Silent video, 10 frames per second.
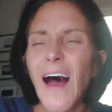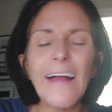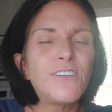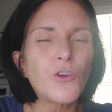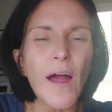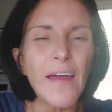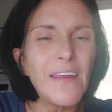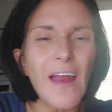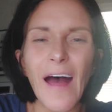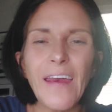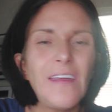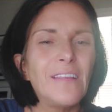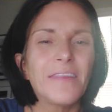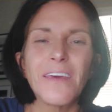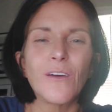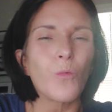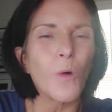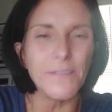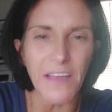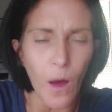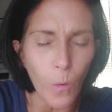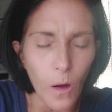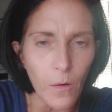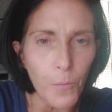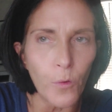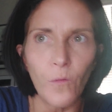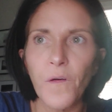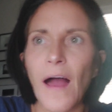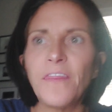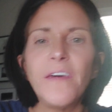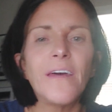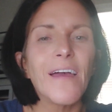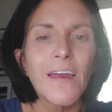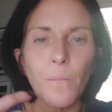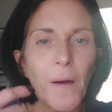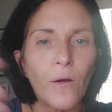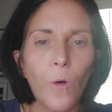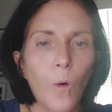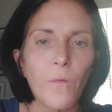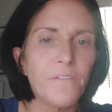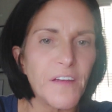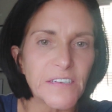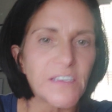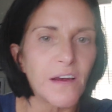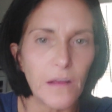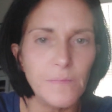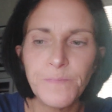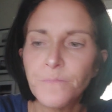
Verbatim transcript: I tried it. I didn't think it was that waterproof. I think I get a better hole with fixing it.